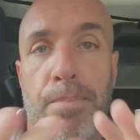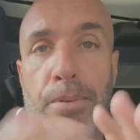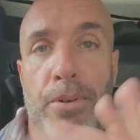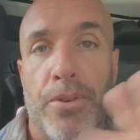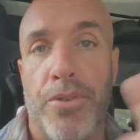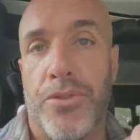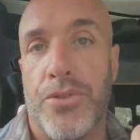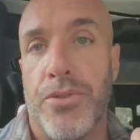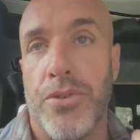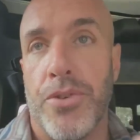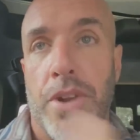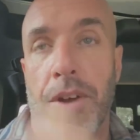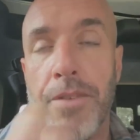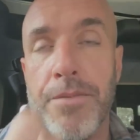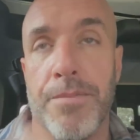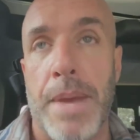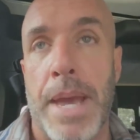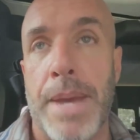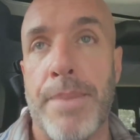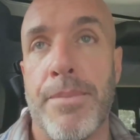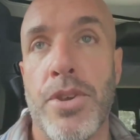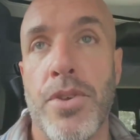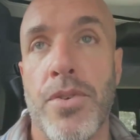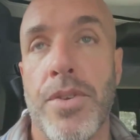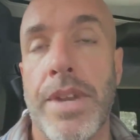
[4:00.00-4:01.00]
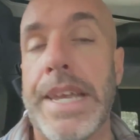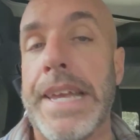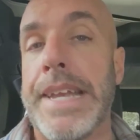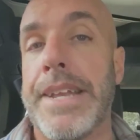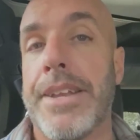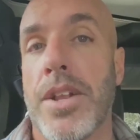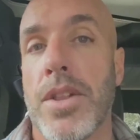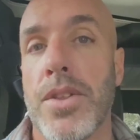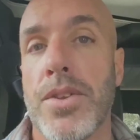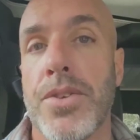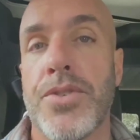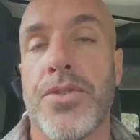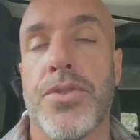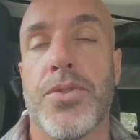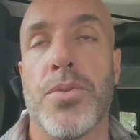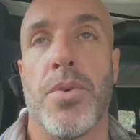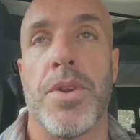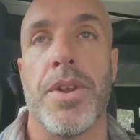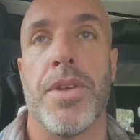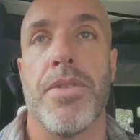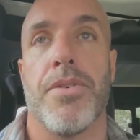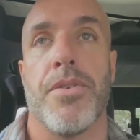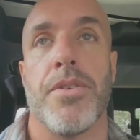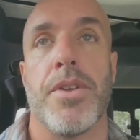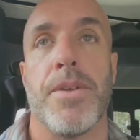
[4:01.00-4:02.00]
pursuit of. Maybe you need to lose
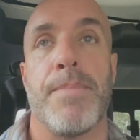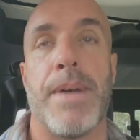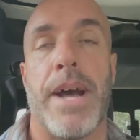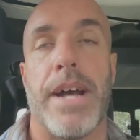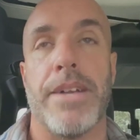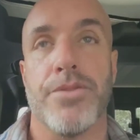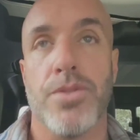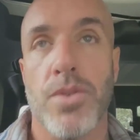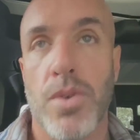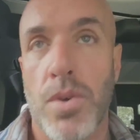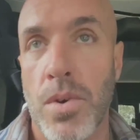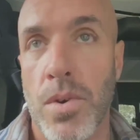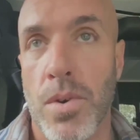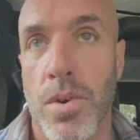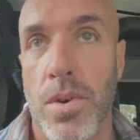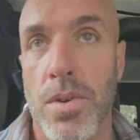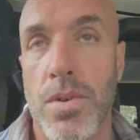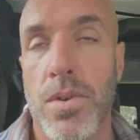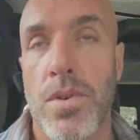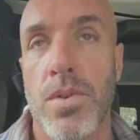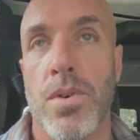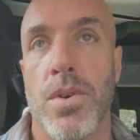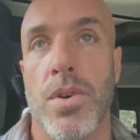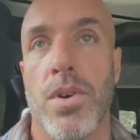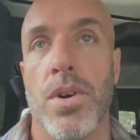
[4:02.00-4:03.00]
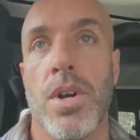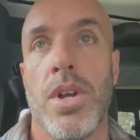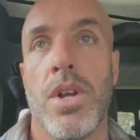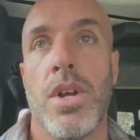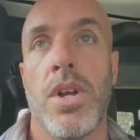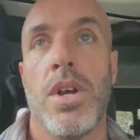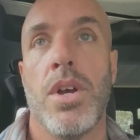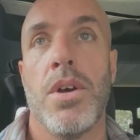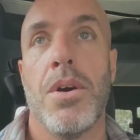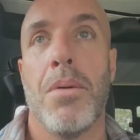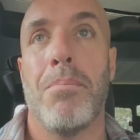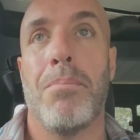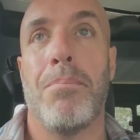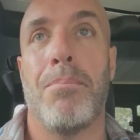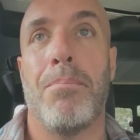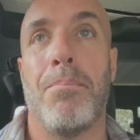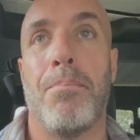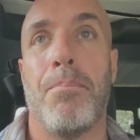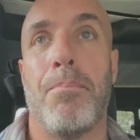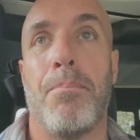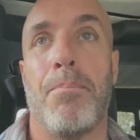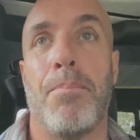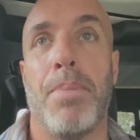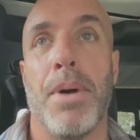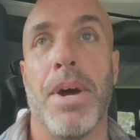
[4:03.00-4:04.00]
20, 30 pounds. Cool, cool.
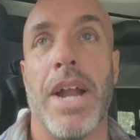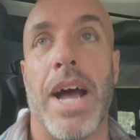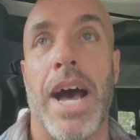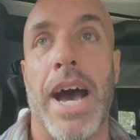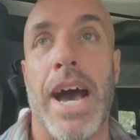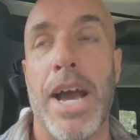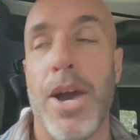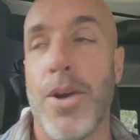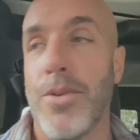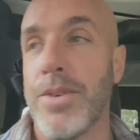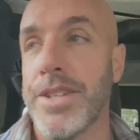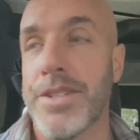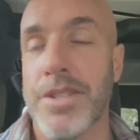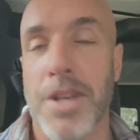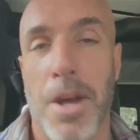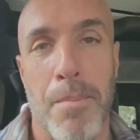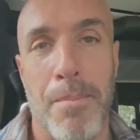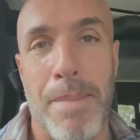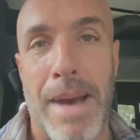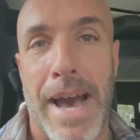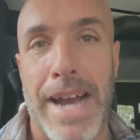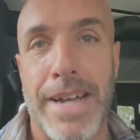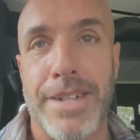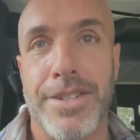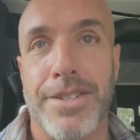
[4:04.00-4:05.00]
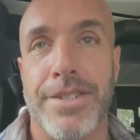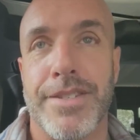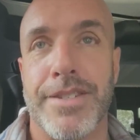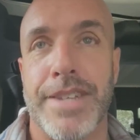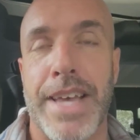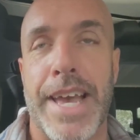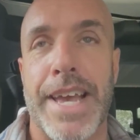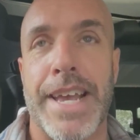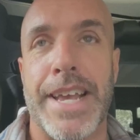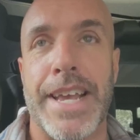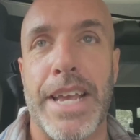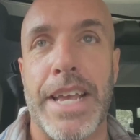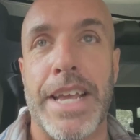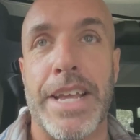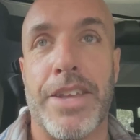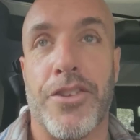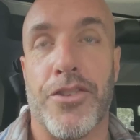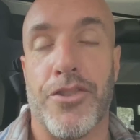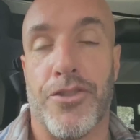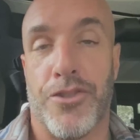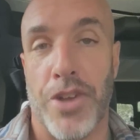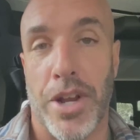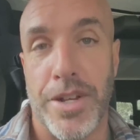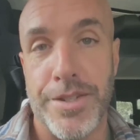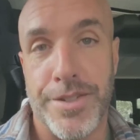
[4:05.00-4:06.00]
But I always come back to saying
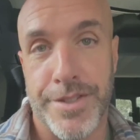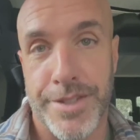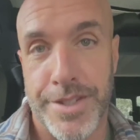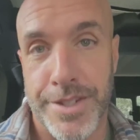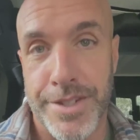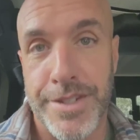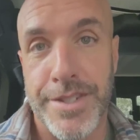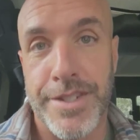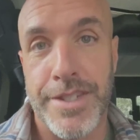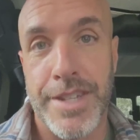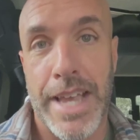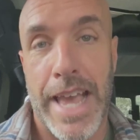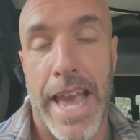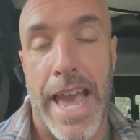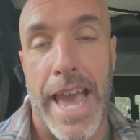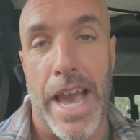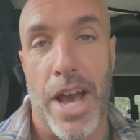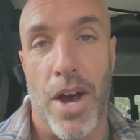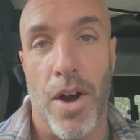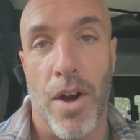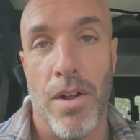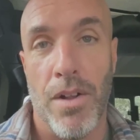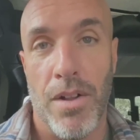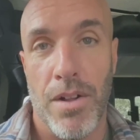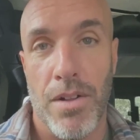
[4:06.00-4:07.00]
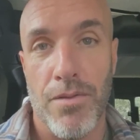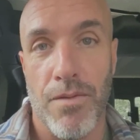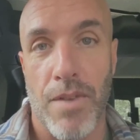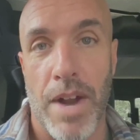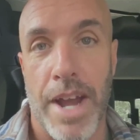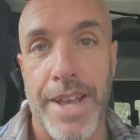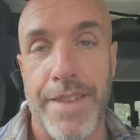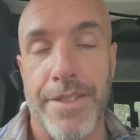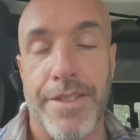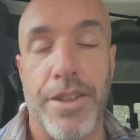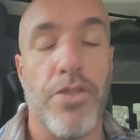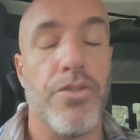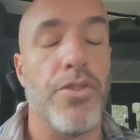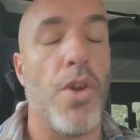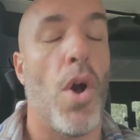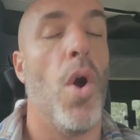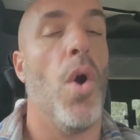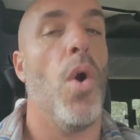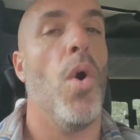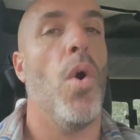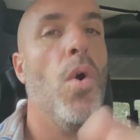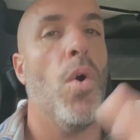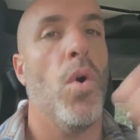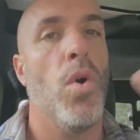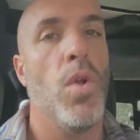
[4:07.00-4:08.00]
it's just the scale, right? There's a
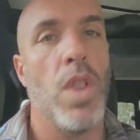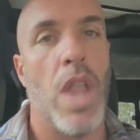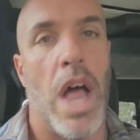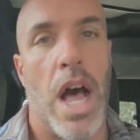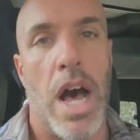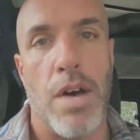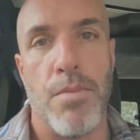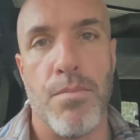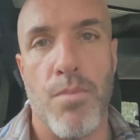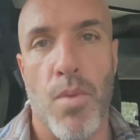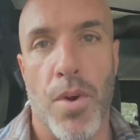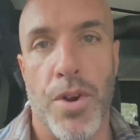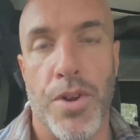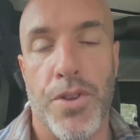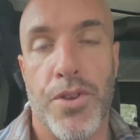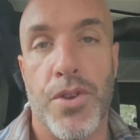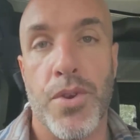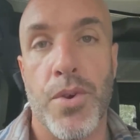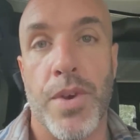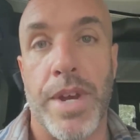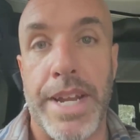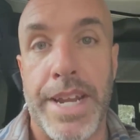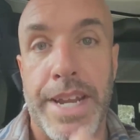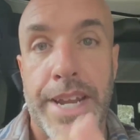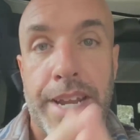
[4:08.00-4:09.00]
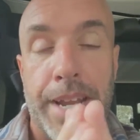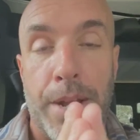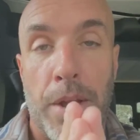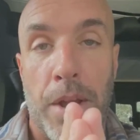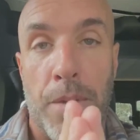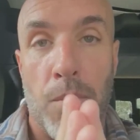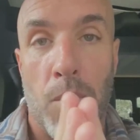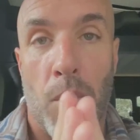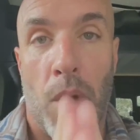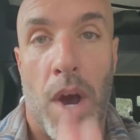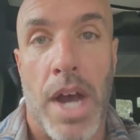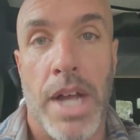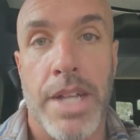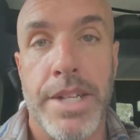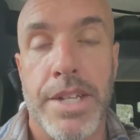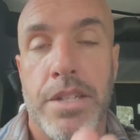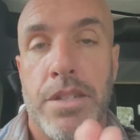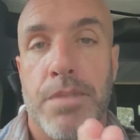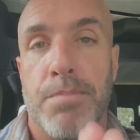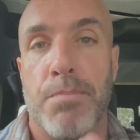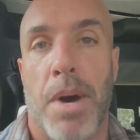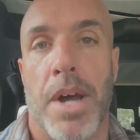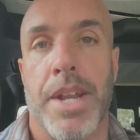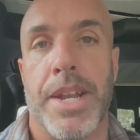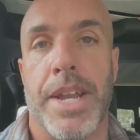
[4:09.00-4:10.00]
whole lot more to it. And, and while
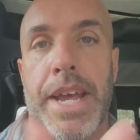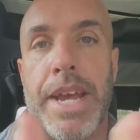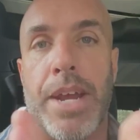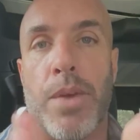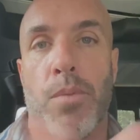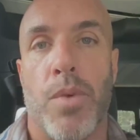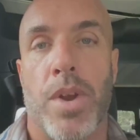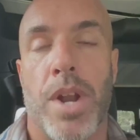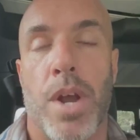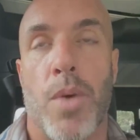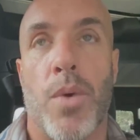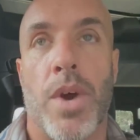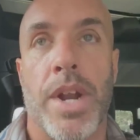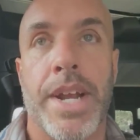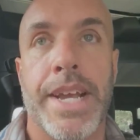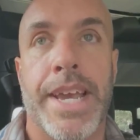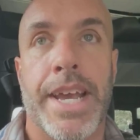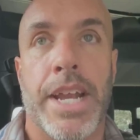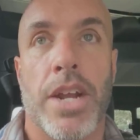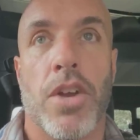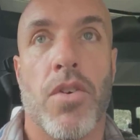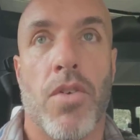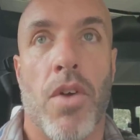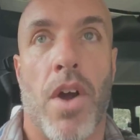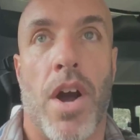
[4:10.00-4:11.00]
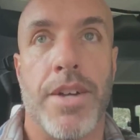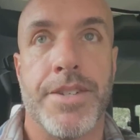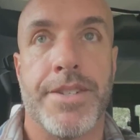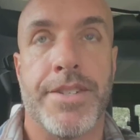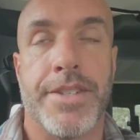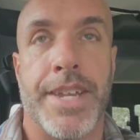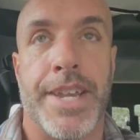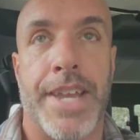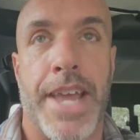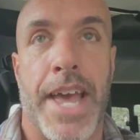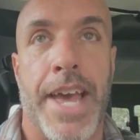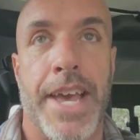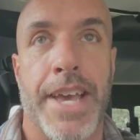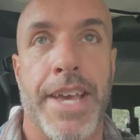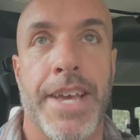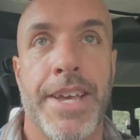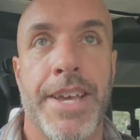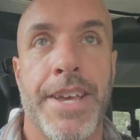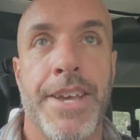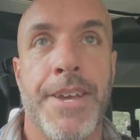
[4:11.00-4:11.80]
it's Monday, and what I want to get across today